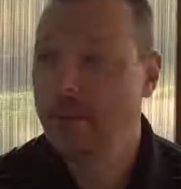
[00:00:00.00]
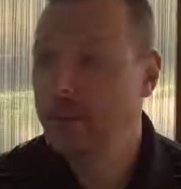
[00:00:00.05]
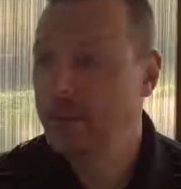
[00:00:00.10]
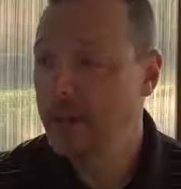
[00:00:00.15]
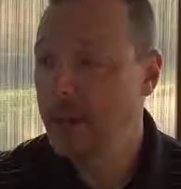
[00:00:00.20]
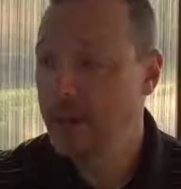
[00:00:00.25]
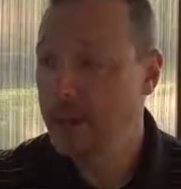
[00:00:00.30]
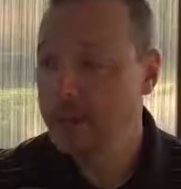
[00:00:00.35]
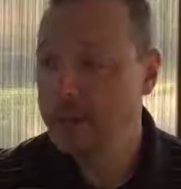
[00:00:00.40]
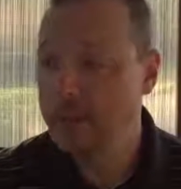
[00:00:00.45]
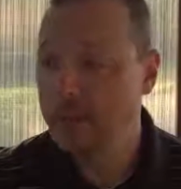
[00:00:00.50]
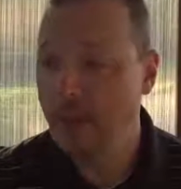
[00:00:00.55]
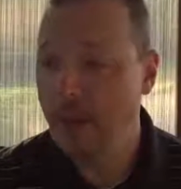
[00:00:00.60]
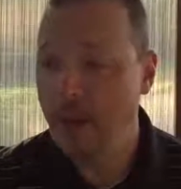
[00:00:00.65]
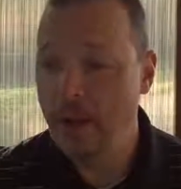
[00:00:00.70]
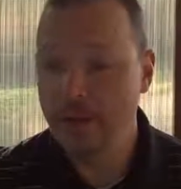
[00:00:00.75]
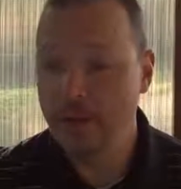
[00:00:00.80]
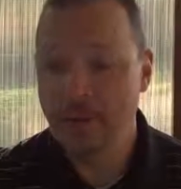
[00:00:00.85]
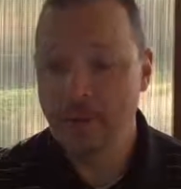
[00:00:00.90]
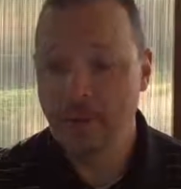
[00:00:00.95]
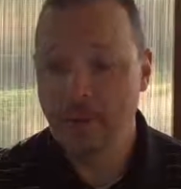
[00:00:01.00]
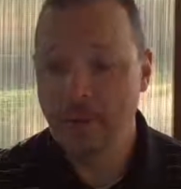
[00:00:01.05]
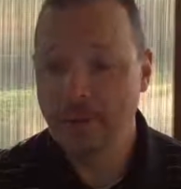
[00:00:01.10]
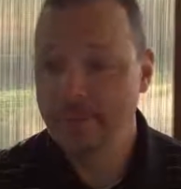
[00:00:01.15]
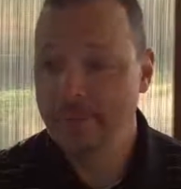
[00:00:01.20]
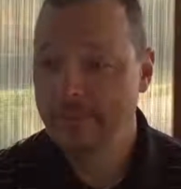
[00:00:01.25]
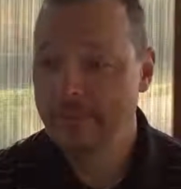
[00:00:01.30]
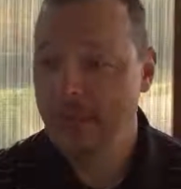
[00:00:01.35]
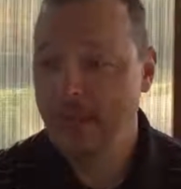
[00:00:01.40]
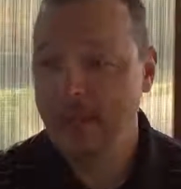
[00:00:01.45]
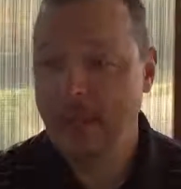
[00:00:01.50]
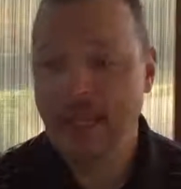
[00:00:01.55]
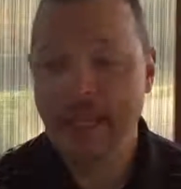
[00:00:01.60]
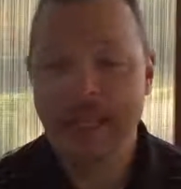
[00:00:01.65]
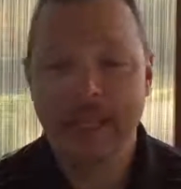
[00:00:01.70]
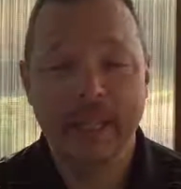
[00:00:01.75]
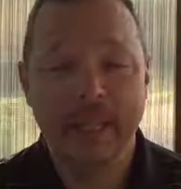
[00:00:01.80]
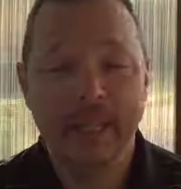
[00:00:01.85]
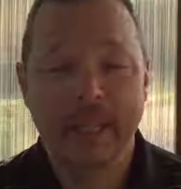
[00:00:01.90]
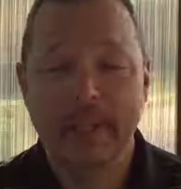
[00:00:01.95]
They're not a sponsor, not
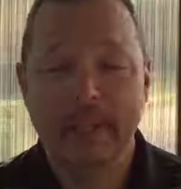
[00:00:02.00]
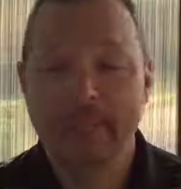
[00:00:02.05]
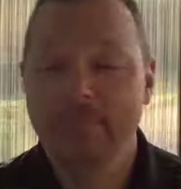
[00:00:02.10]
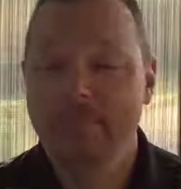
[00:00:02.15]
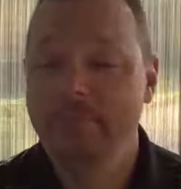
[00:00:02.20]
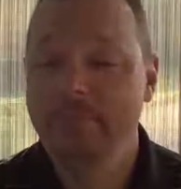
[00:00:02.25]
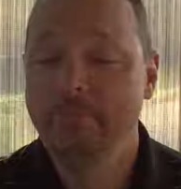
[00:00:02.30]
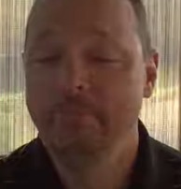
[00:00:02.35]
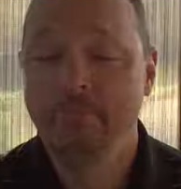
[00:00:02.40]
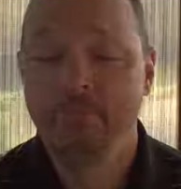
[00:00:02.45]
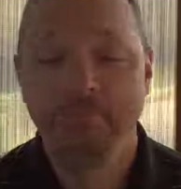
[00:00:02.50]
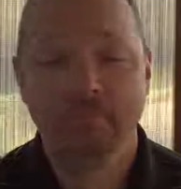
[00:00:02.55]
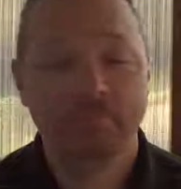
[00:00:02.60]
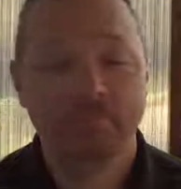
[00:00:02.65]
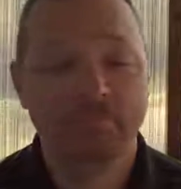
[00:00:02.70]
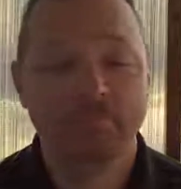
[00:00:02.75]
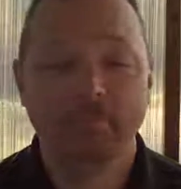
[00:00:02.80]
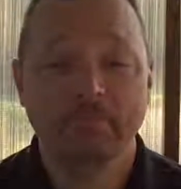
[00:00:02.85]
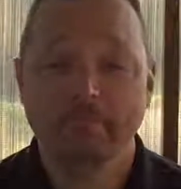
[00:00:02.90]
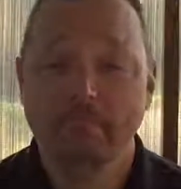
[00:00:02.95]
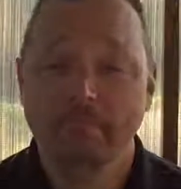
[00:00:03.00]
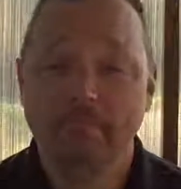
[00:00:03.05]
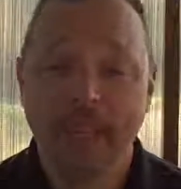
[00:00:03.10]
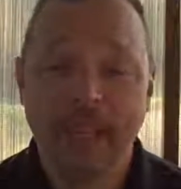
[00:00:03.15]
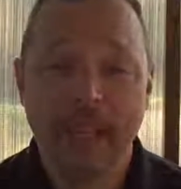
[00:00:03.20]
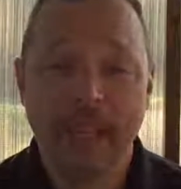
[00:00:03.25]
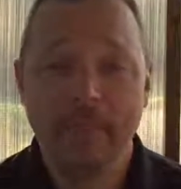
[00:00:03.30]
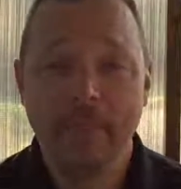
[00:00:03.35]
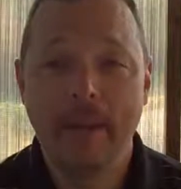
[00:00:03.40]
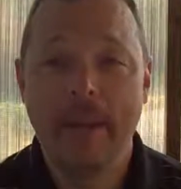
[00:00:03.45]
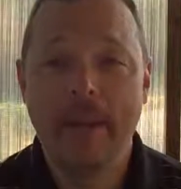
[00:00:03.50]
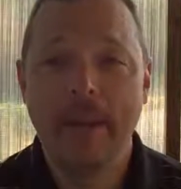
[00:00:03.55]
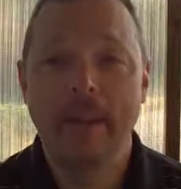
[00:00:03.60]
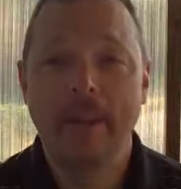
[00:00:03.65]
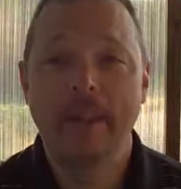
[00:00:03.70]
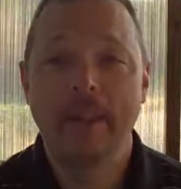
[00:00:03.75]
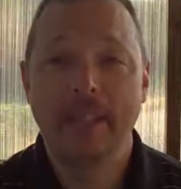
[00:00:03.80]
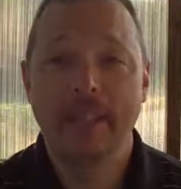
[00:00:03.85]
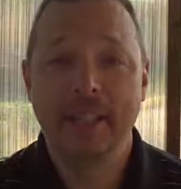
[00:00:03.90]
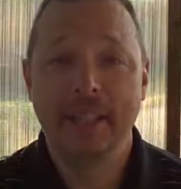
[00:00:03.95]
getting any kickback
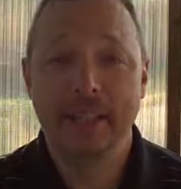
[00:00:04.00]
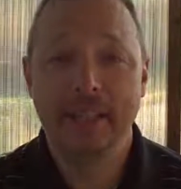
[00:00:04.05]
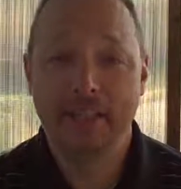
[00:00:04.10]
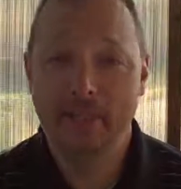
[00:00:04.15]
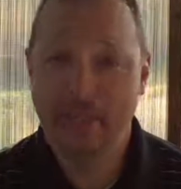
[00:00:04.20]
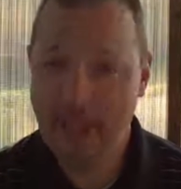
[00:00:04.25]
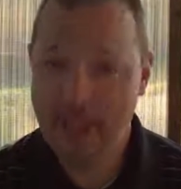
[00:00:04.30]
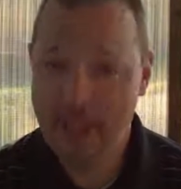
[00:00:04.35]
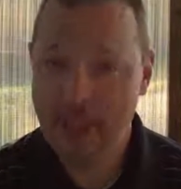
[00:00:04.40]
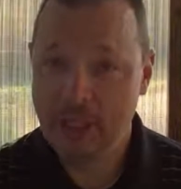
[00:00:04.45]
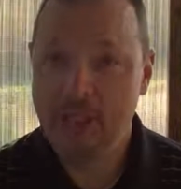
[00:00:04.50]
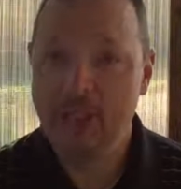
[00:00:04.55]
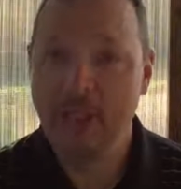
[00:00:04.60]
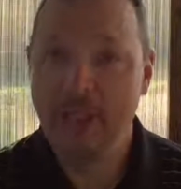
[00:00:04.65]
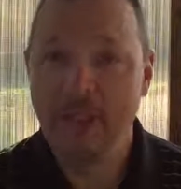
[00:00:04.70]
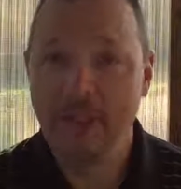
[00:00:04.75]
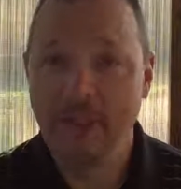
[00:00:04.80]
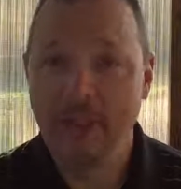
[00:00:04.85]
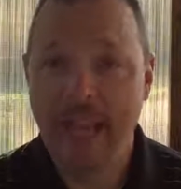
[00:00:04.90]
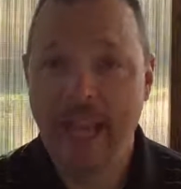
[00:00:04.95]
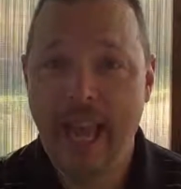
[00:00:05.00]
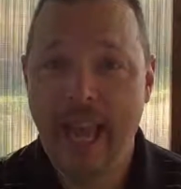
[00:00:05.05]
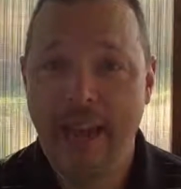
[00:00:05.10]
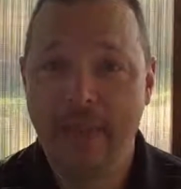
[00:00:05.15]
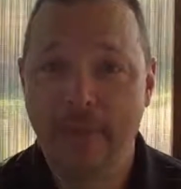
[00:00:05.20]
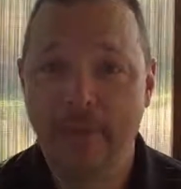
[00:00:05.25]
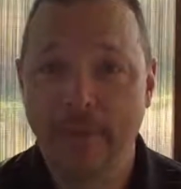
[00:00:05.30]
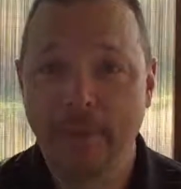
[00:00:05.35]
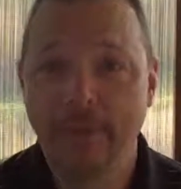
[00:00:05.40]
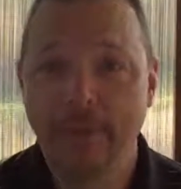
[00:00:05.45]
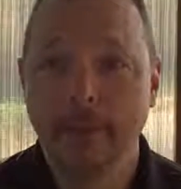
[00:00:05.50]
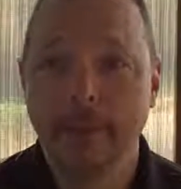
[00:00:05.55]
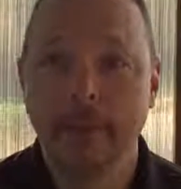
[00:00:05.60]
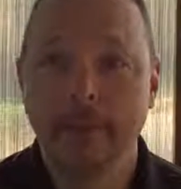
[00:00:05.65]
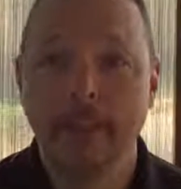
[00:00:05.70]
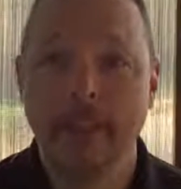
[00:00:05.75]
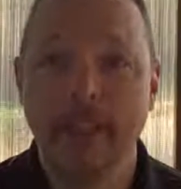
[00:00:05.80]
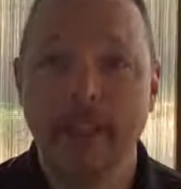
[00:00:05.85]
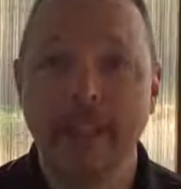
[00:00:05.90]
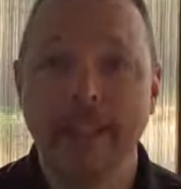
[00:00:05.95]
on this, I just love the app,
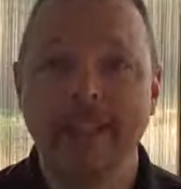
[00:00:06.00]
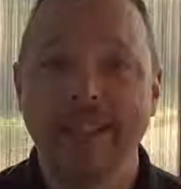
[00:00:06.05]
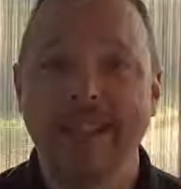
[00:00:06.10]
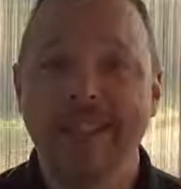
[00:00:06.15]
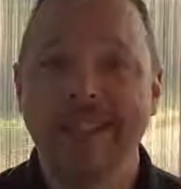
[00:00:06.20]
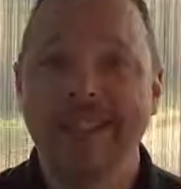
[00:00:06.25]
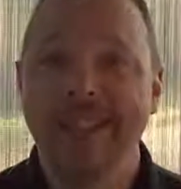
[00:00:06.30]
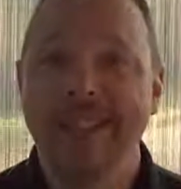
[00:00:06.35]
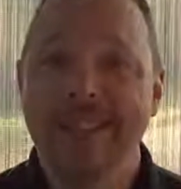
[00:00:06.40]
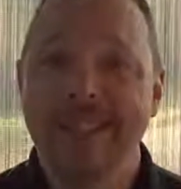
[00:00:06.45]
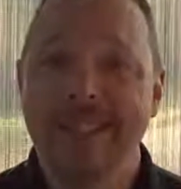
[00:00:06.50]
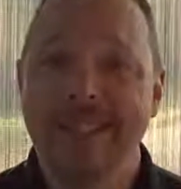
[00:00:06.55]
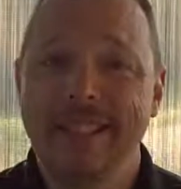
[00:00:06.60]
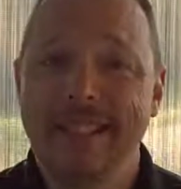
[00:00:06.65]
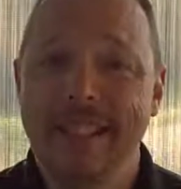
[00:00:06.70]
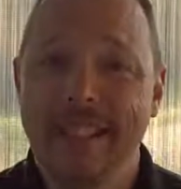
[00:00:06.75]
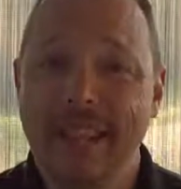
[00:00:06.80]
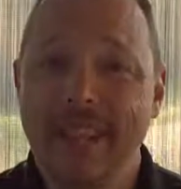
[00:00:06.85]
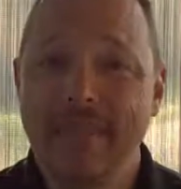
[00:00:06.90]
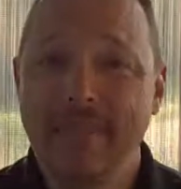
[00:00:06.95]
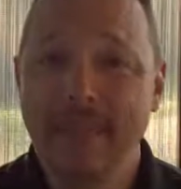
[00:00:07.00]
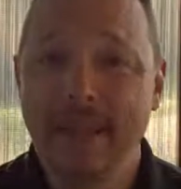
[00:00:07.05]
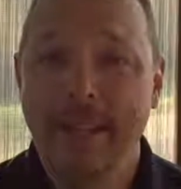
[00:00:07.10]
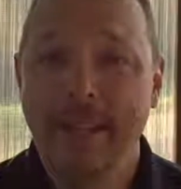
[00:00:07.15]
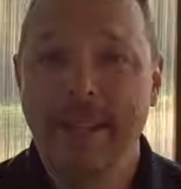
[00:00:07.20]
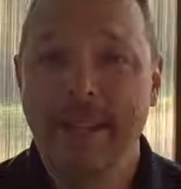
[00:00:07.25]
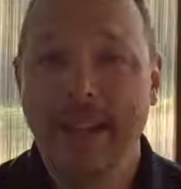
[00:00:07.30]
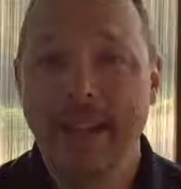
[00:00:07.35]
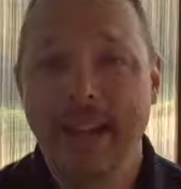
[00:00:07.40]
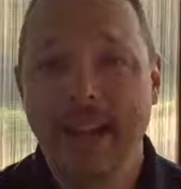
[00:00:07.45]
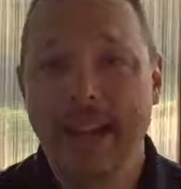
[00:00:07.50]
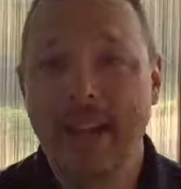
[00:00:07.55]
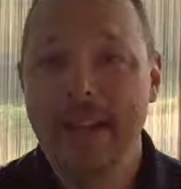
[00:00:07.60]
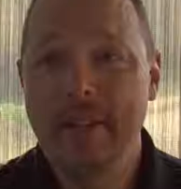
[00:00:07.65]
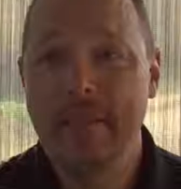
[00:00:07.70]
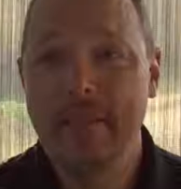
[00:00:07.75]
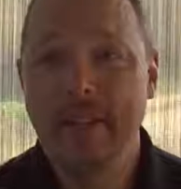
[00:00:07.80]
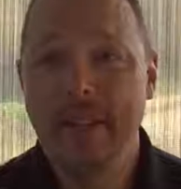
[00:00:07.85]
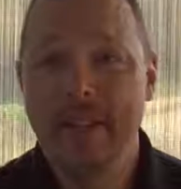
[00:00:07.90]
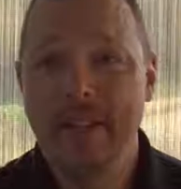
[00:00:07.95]
right? It's a 10 minute
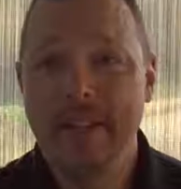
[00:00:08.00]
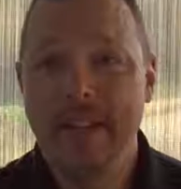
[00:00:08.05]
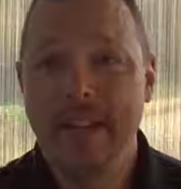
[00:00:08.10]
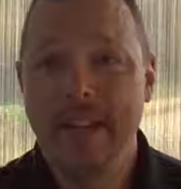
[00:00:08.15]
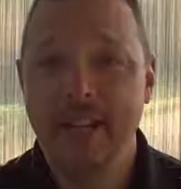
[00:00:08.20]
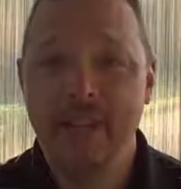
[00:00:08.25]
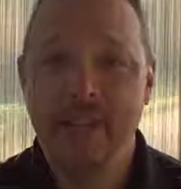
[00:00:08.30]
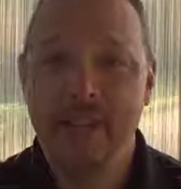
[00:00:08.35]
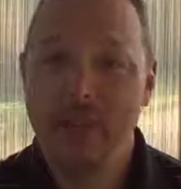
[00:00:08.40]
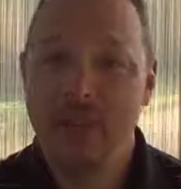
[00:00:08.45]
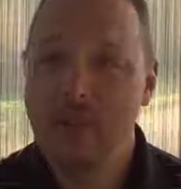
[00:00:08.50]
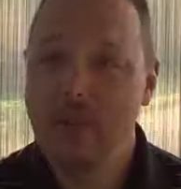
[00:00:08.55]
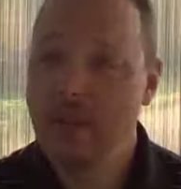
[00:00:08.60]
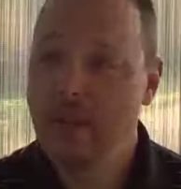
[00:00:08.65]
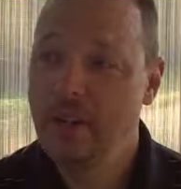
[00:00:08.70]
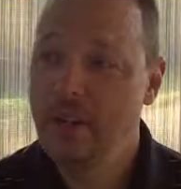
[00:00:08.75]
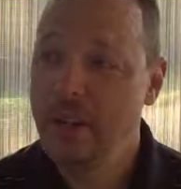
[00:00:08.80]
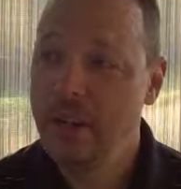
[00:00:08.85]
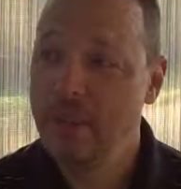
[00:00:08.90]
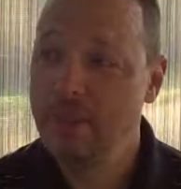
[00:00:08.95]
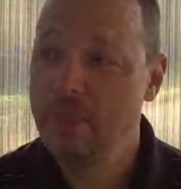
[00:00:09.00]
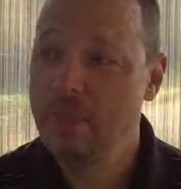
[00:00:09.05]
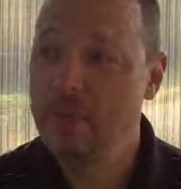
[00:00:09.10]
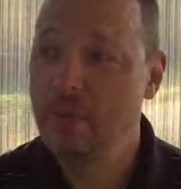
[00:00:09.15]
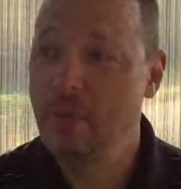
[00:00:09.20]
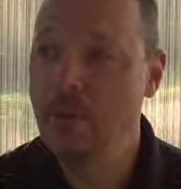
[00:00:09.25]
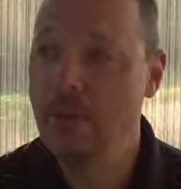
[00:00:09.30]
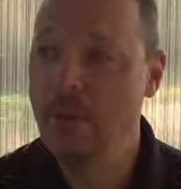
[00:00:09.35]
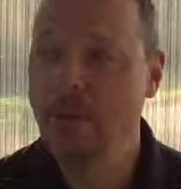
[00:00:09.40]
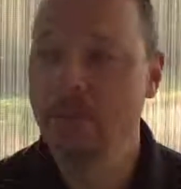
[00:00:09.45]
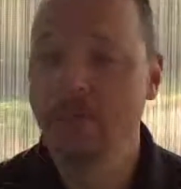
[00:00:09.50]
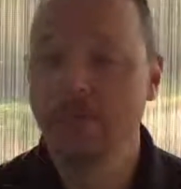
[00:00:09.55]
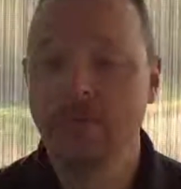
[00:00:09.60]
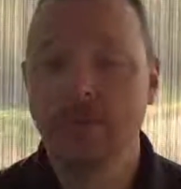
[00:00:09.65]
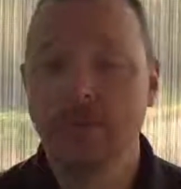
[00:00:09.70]
guided meditation every morning.